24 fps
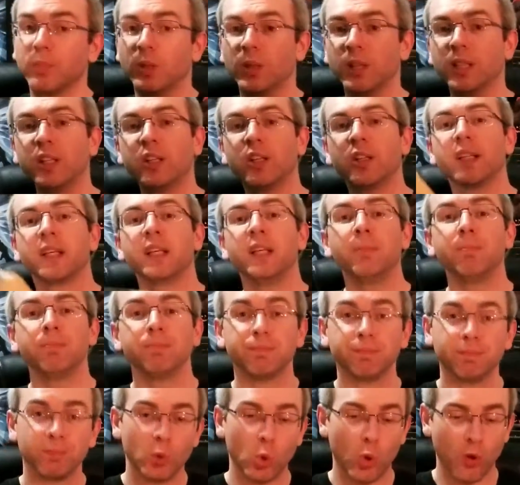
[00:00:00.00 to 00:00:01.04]
literally
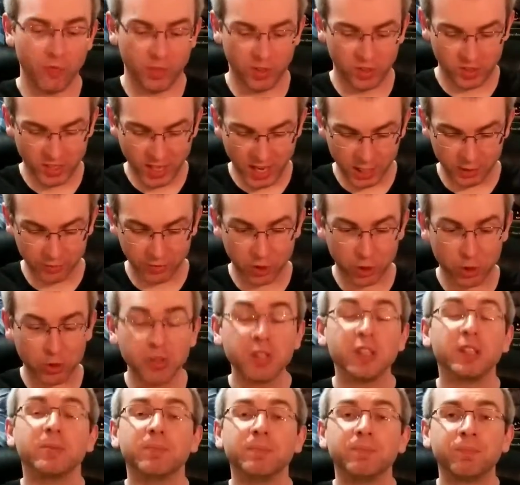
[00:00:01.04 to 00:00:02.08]
off the side of a
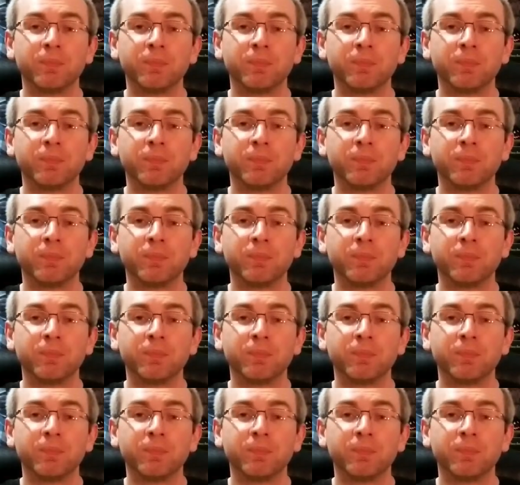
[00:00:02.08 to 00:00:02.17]
street.